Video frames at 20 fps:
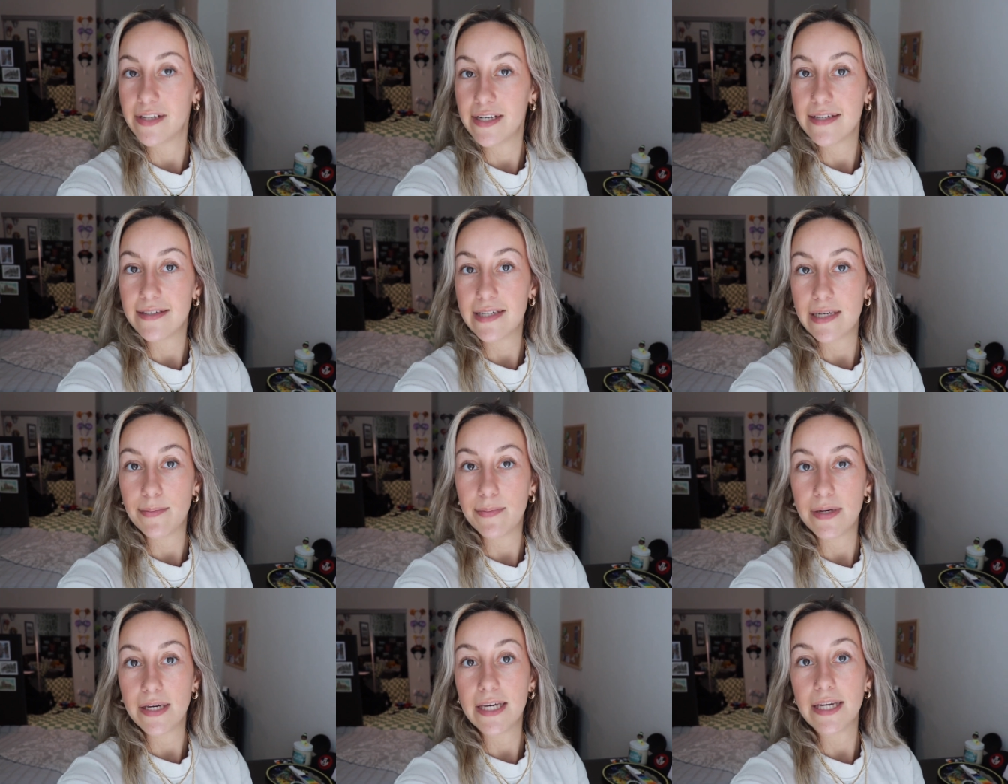the
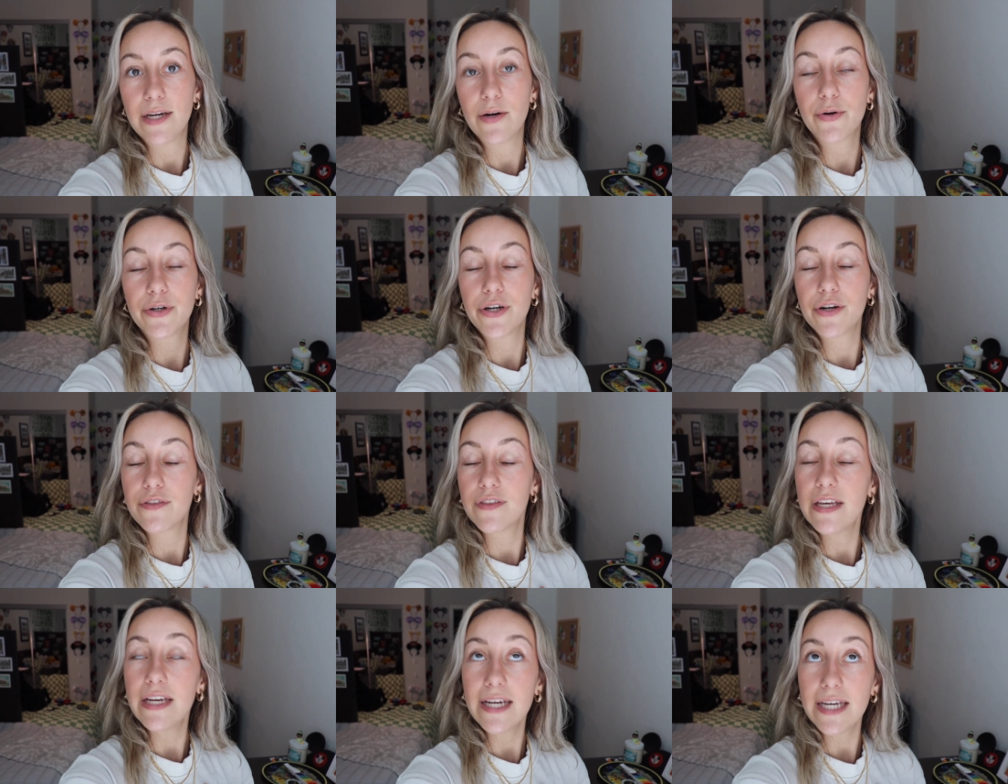DCP or
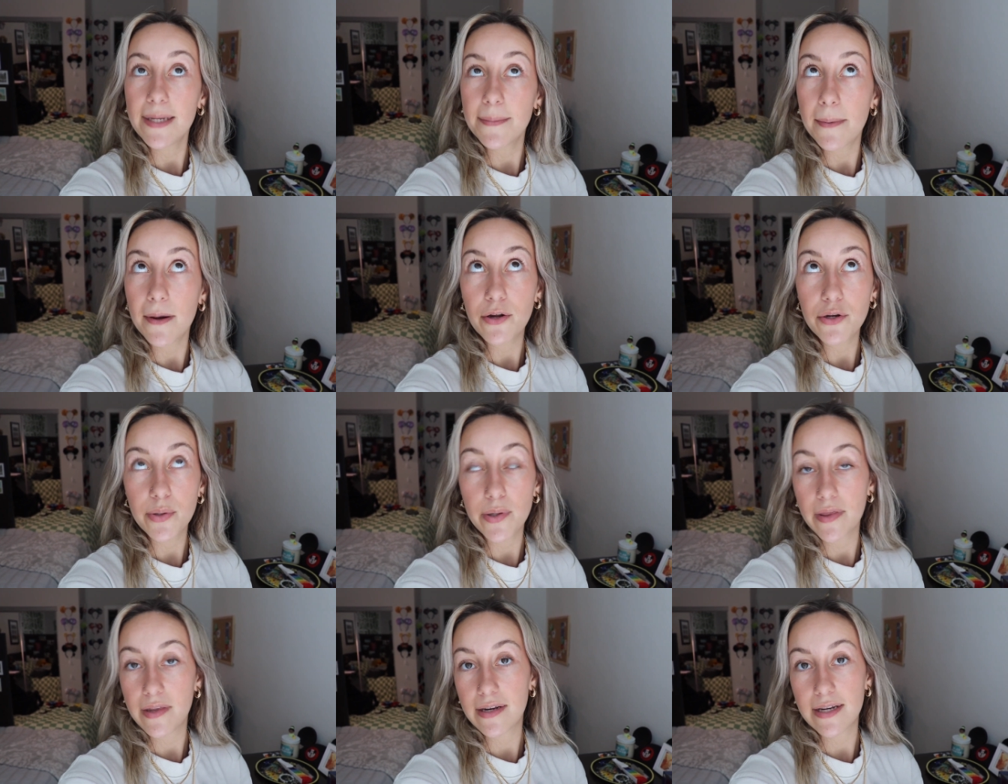you're thinking
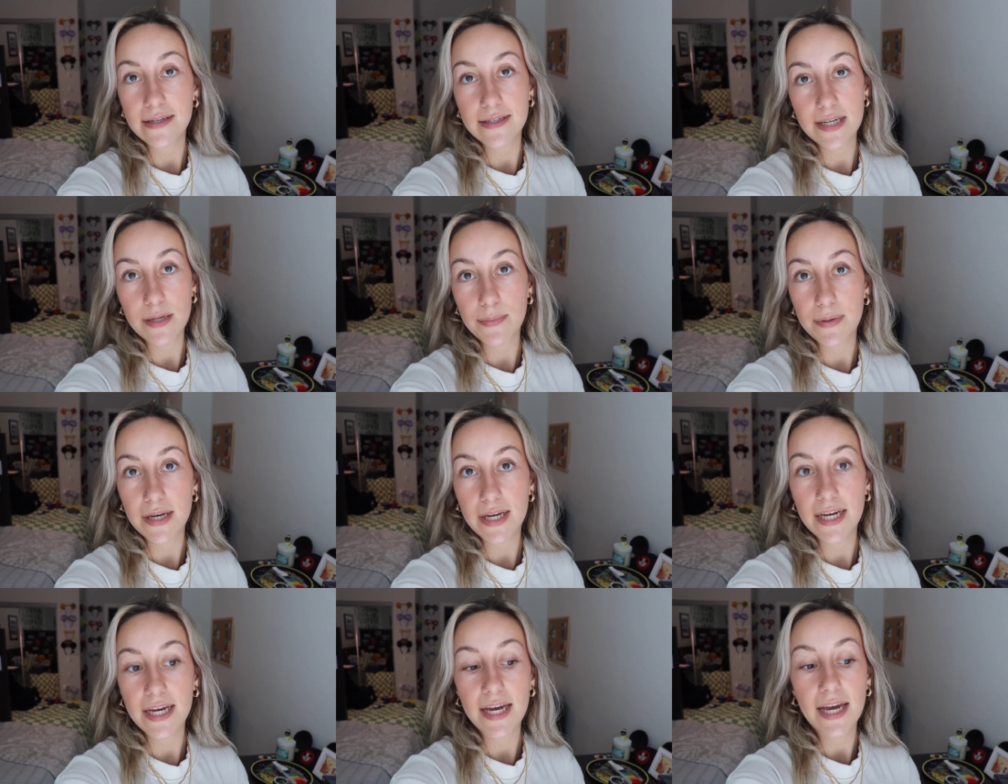about doing the
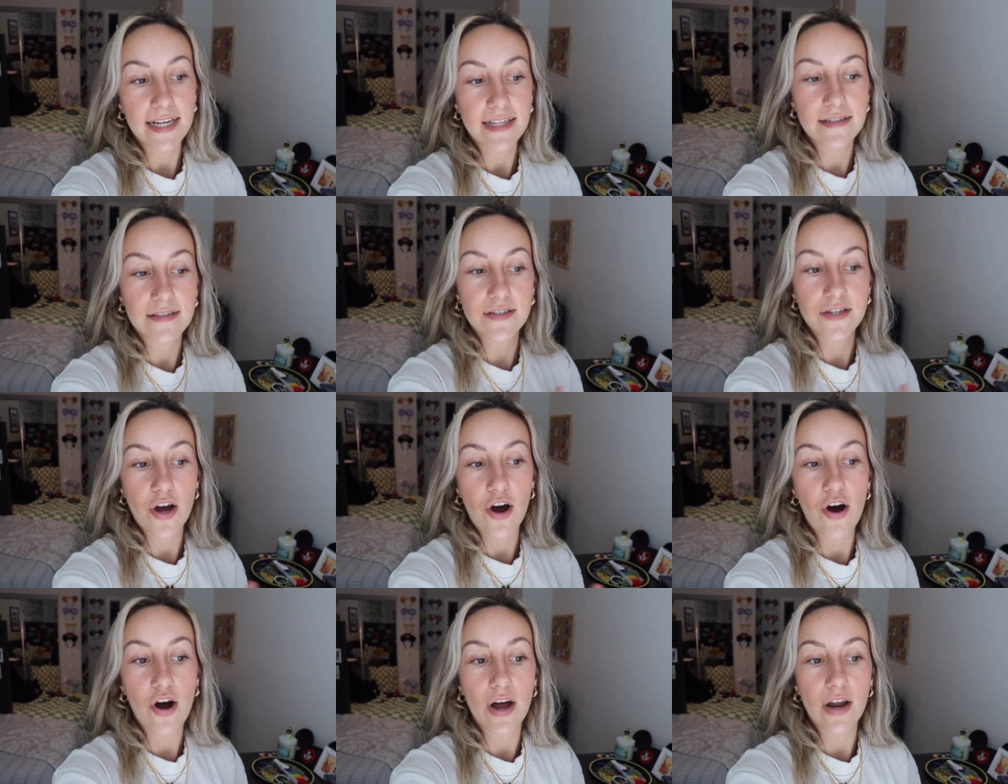DCP, it's
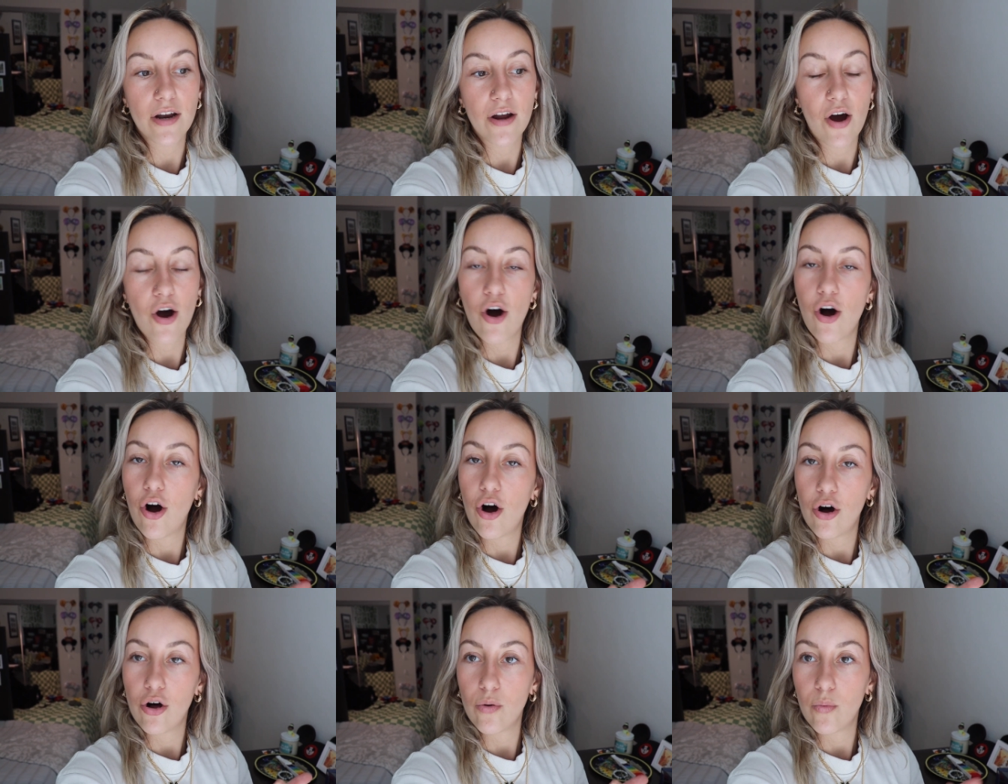not
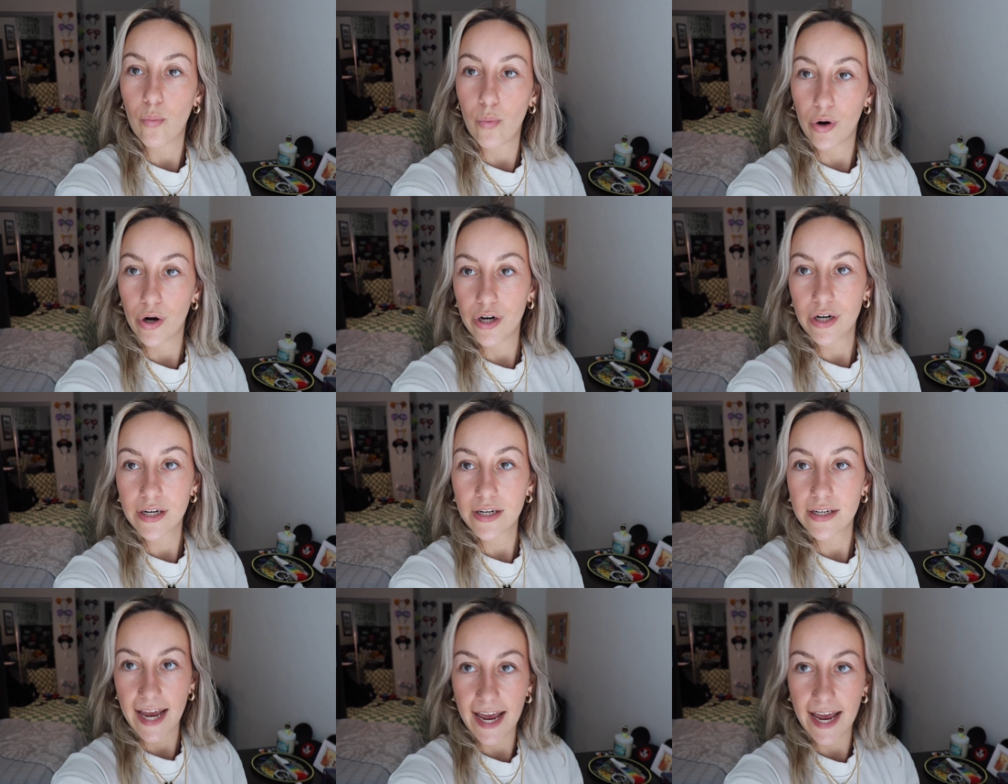all work.